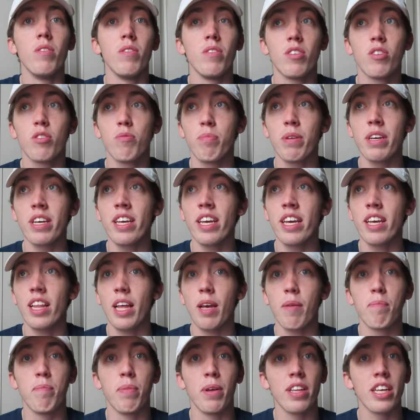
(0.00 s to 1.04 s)
speaking
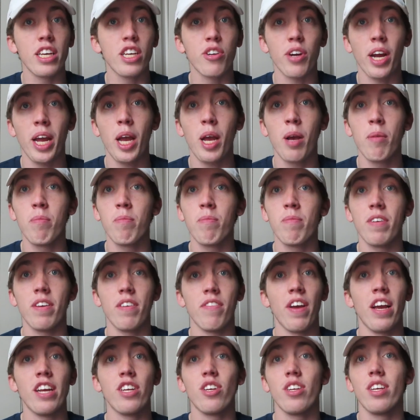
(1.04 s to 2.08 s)
like Billy Graham,
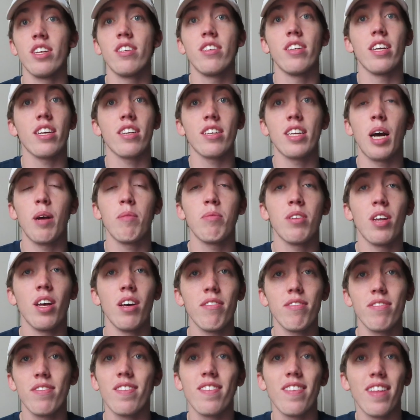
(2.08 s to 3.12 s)
evangelistic type
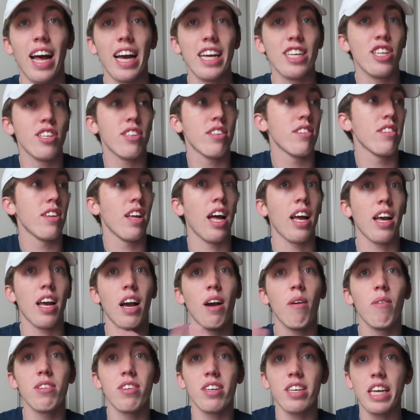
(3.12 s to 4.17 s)
stuff,
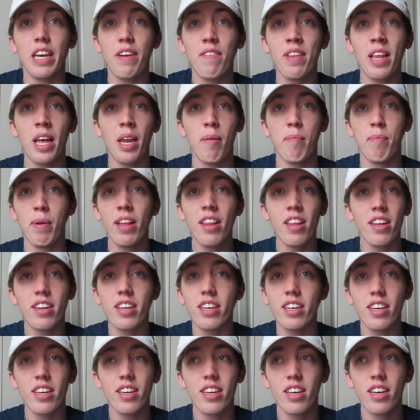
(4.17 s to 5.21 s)
I wasn't given that
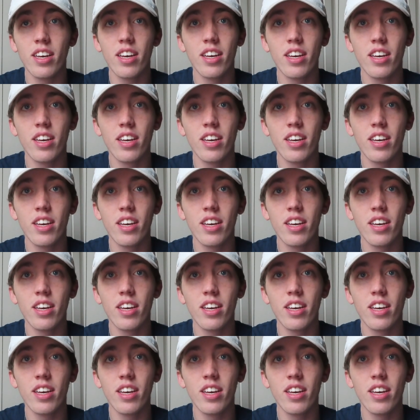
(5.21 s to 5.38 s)
ability.